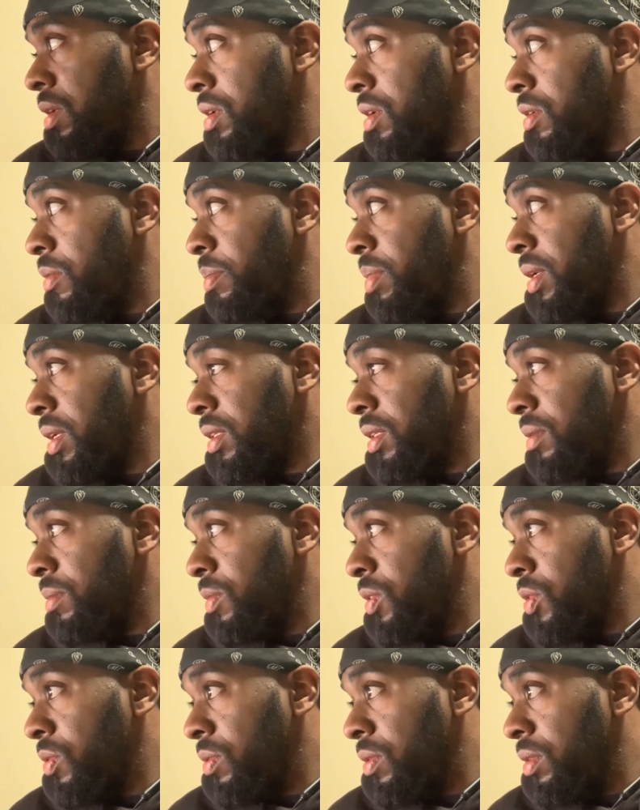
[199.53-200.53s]
go pick them
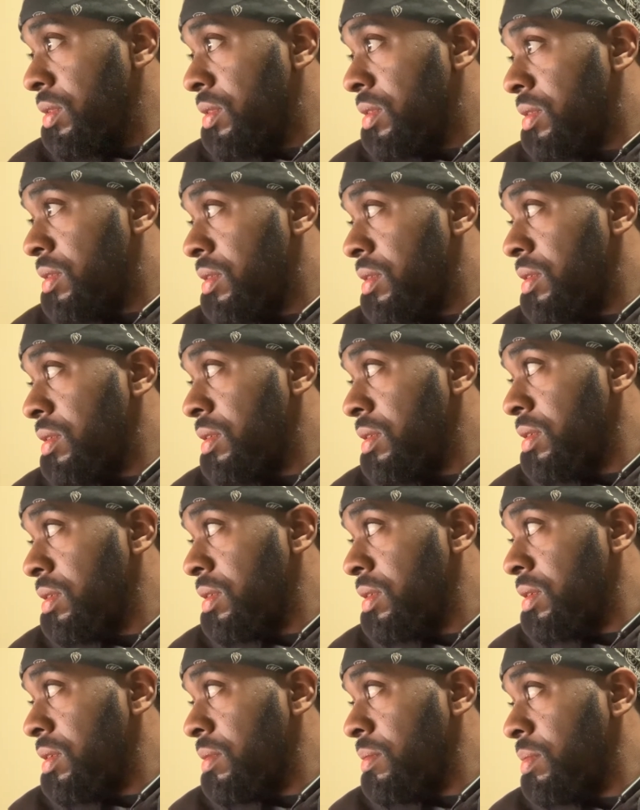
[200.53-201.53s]
joints,
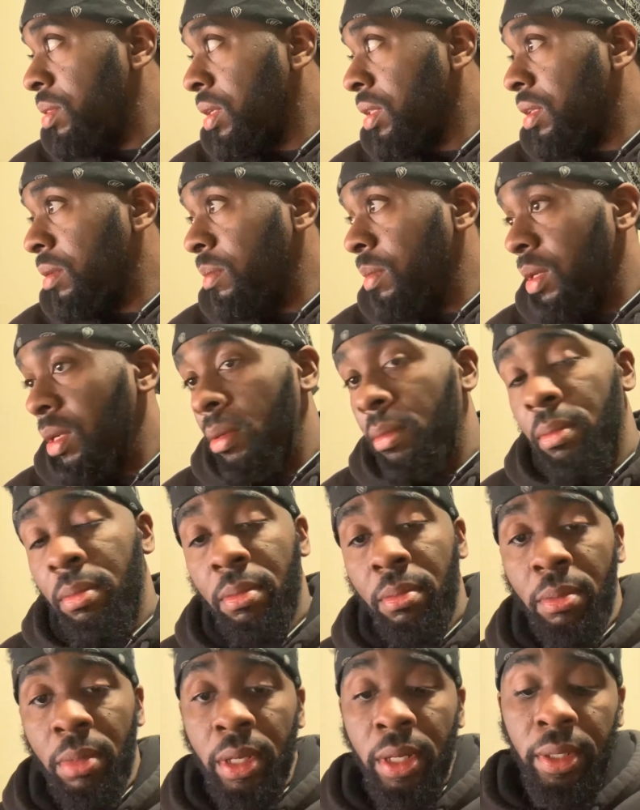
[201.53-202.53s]
pick them up.
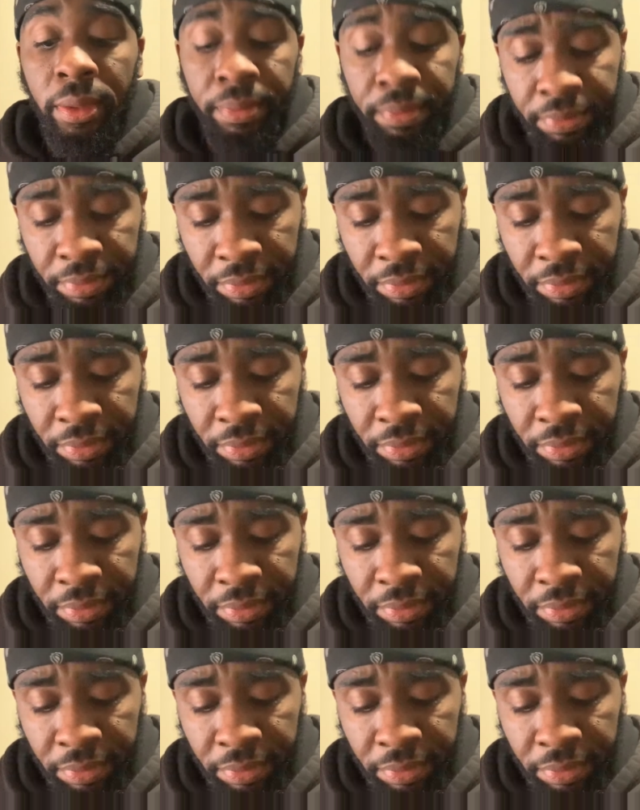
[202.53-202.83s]
But